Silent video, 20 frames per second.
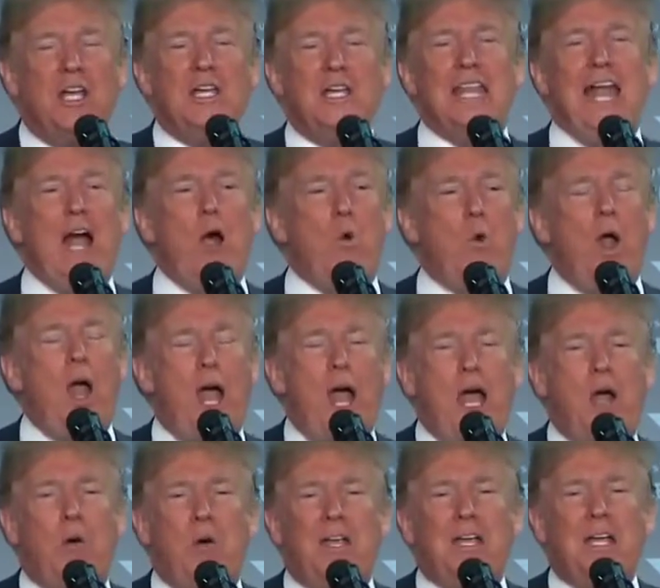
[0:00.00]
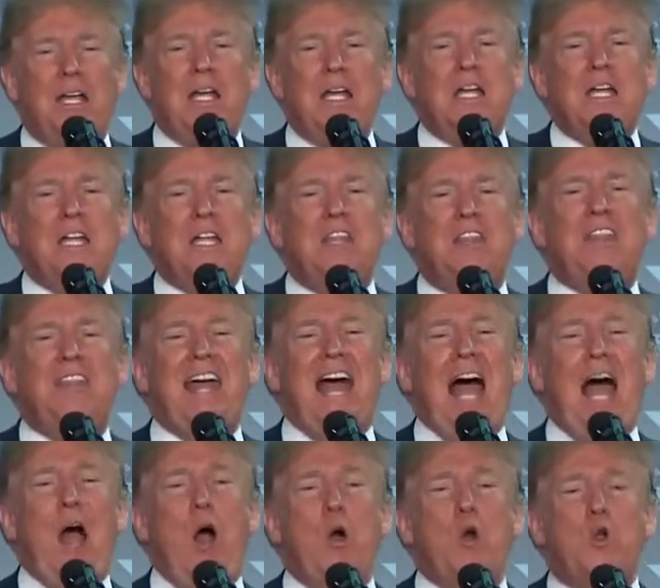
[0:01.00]
Now we're hiring
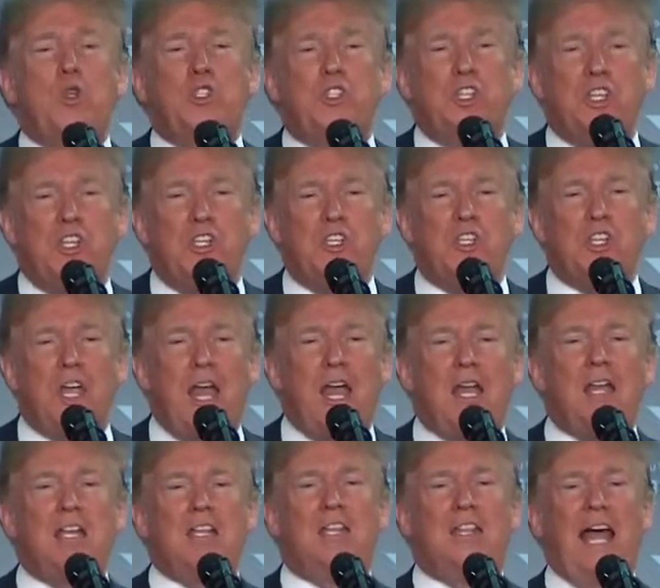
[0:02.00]
thousands and